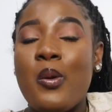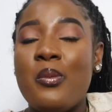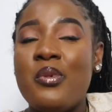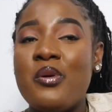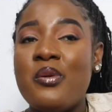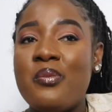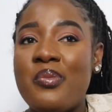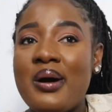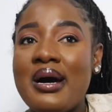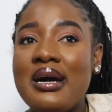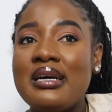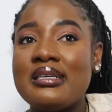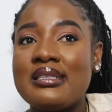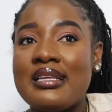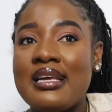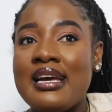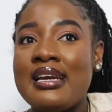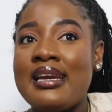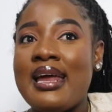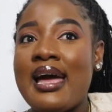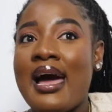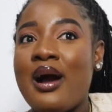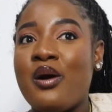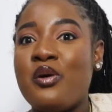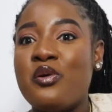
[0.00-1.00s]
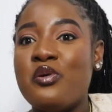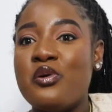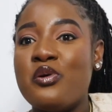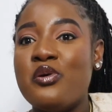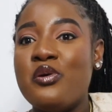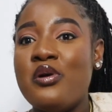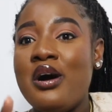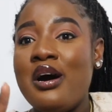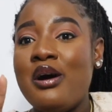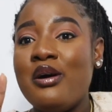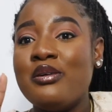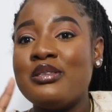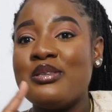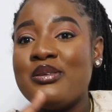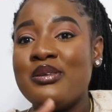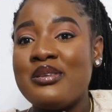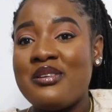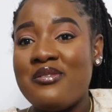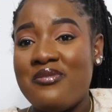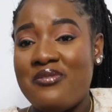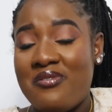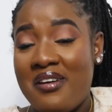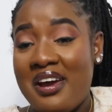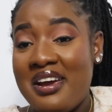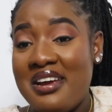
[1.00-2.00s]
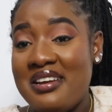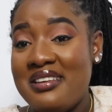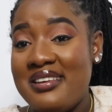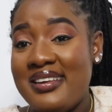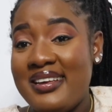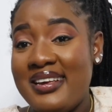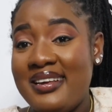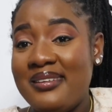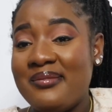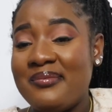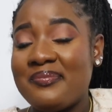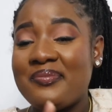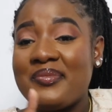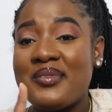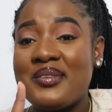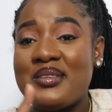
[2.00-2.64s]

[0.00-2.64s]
But back then, I could go out on a Friday,